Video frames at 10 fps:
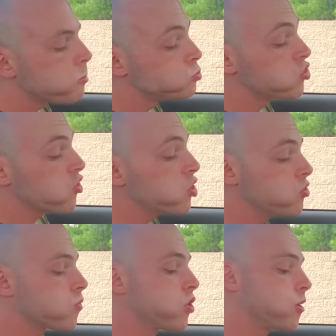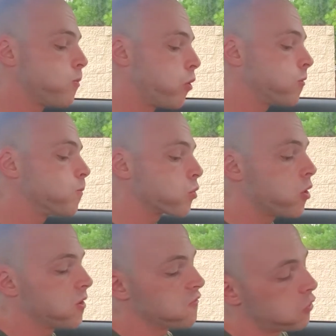Which I think is really important
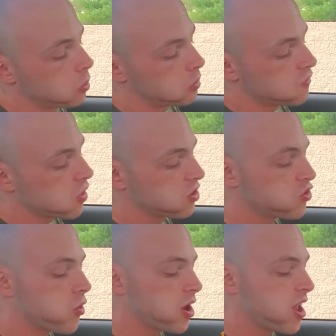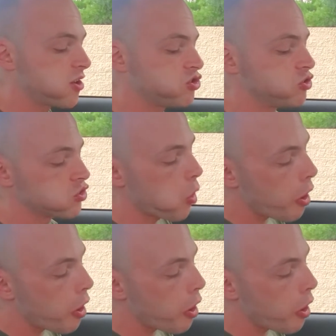going forward for, like, strike actions.